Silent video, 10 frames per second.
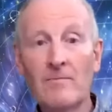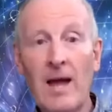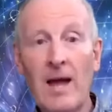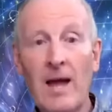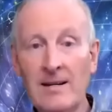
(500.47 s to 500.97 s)

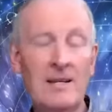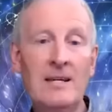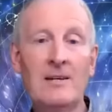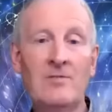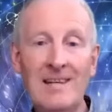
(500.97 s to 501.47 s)
And
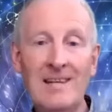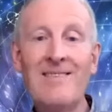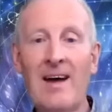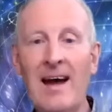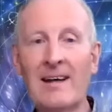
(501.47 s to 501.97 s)
he did
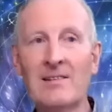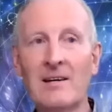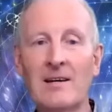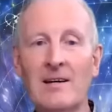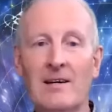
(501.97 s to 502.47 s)
that,
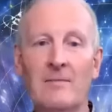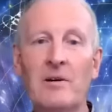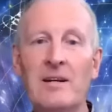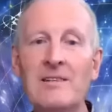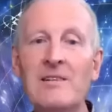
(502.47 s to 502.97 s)

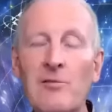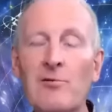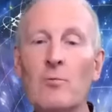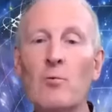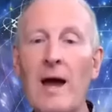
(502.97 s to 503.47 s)
but in
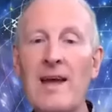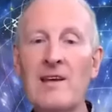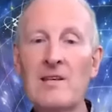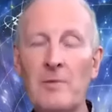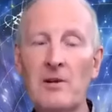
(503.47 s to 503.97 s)
different
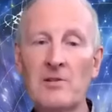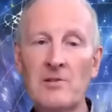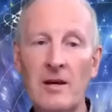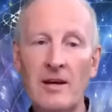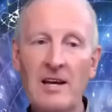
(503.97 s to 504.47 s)
ways,
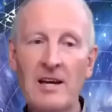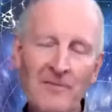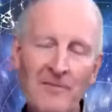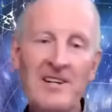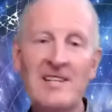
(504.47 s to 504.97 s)
because even
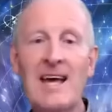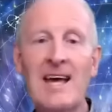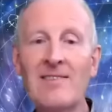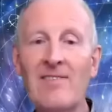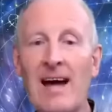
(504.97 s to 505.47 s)
if he
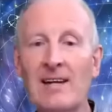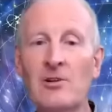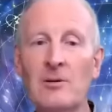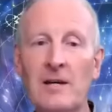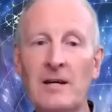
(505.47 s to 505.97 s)
said that
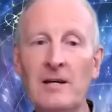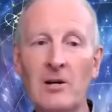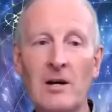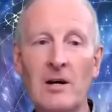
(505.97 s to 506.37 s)
to me,